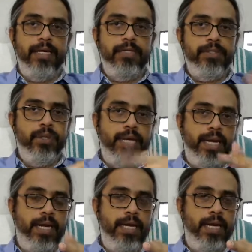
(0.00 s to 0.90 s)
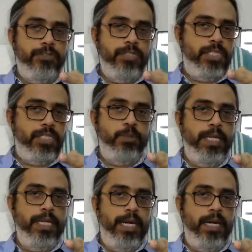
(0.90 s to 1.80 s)
So I've just
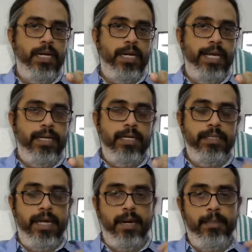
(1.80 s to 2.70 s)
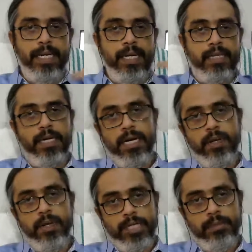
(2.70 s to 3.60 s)
explained KNN. There are many other
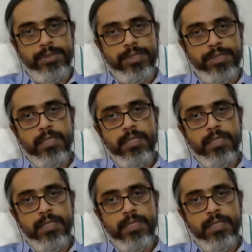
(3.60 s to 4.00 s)
algorithms,